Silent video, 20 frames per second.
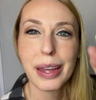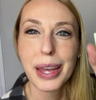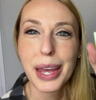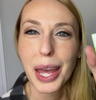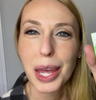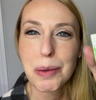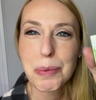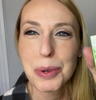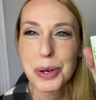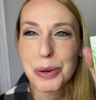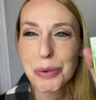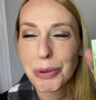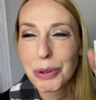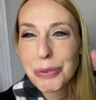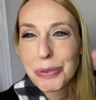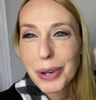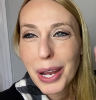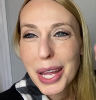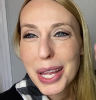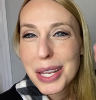Hey beautiful
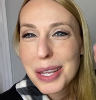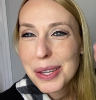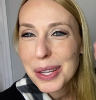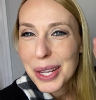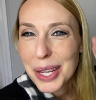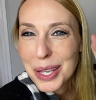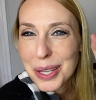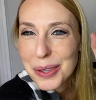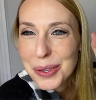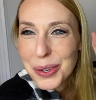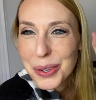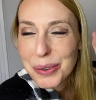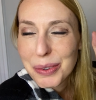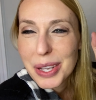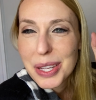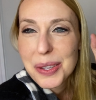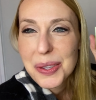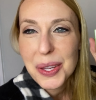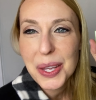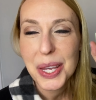friends, it is
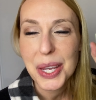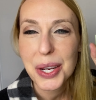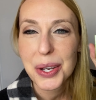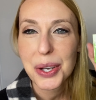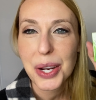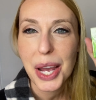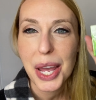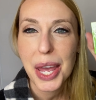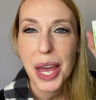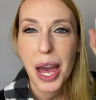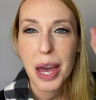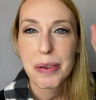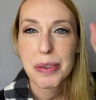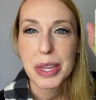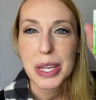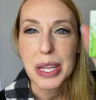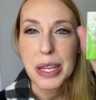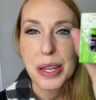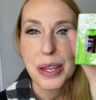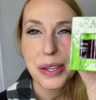Karissa here. I have
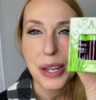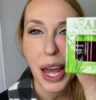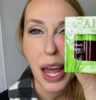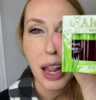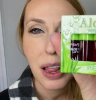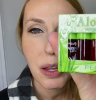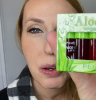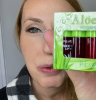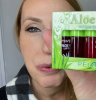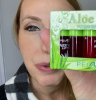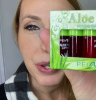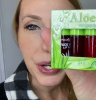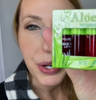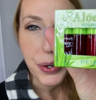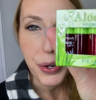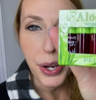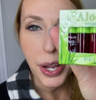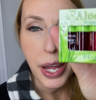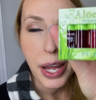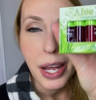these aloe
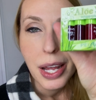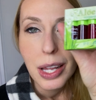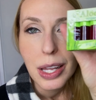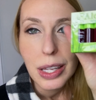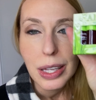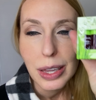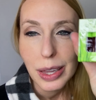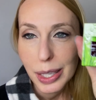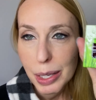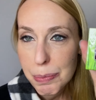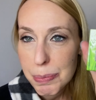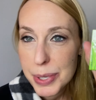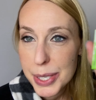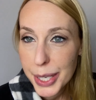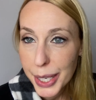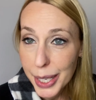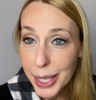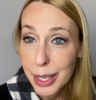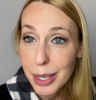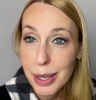vera lip
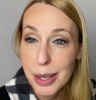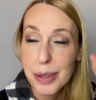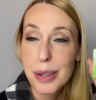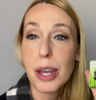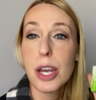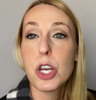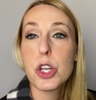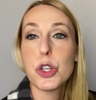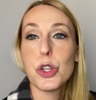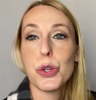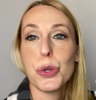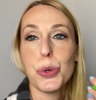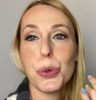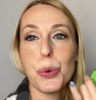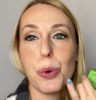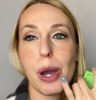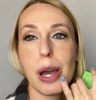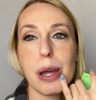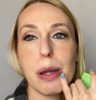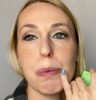tints to
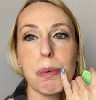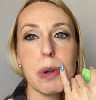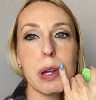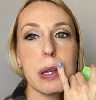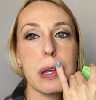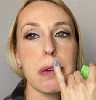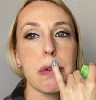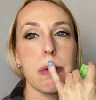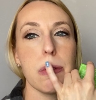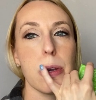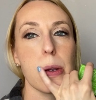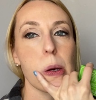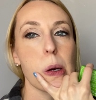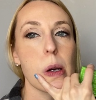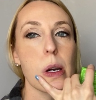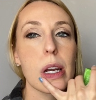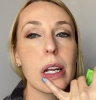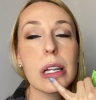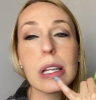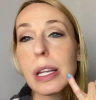help give
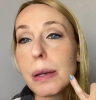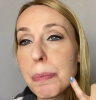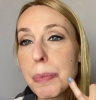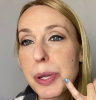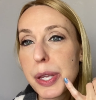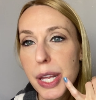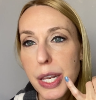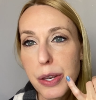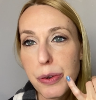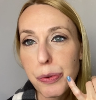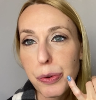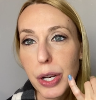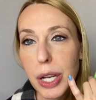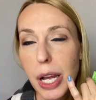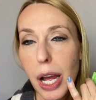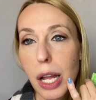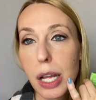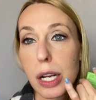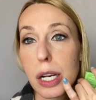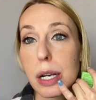your lips a different
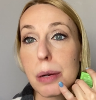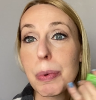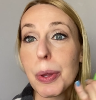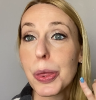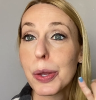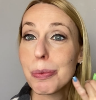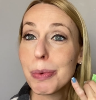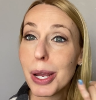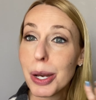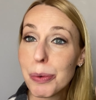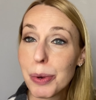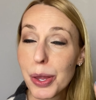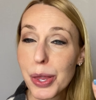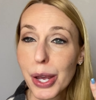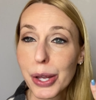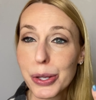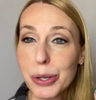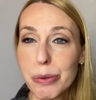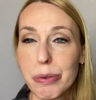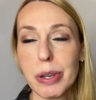color, but they're made with
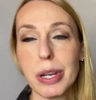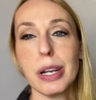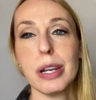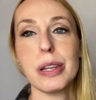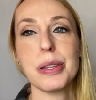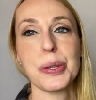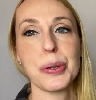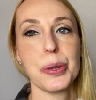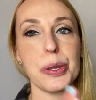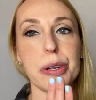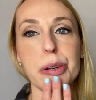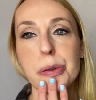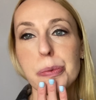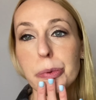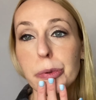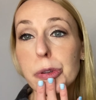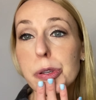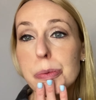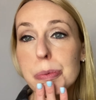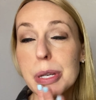aloe vera, so they're
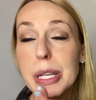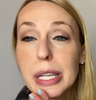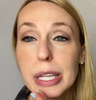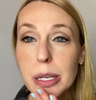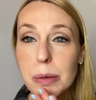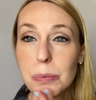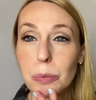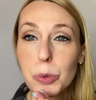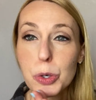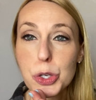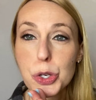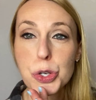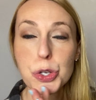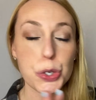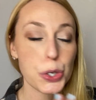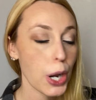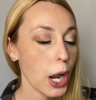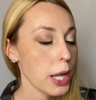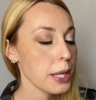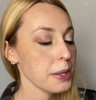supposed to be like
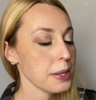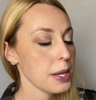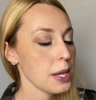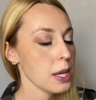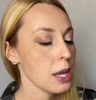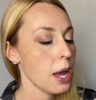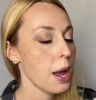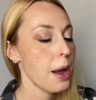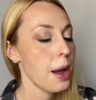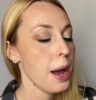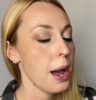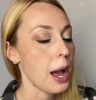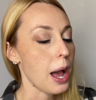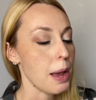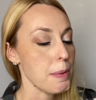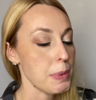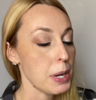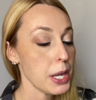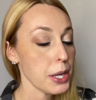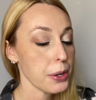moisturizing.
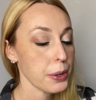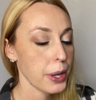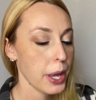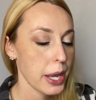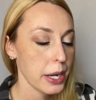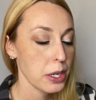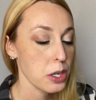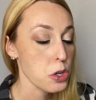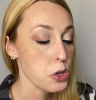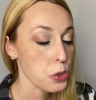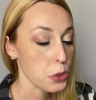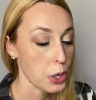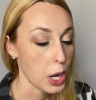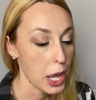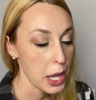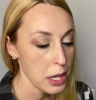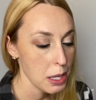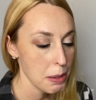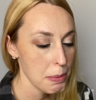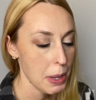I'm gonna go ahead and
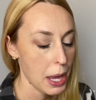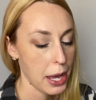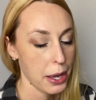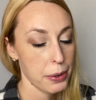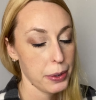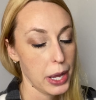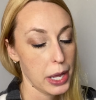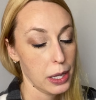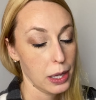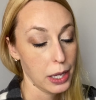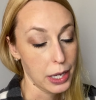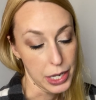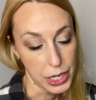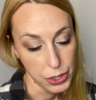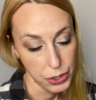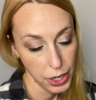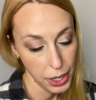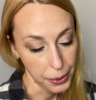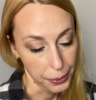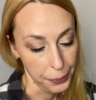try them out and let you
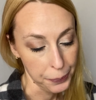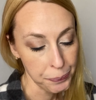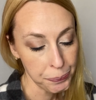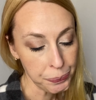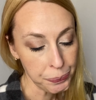know.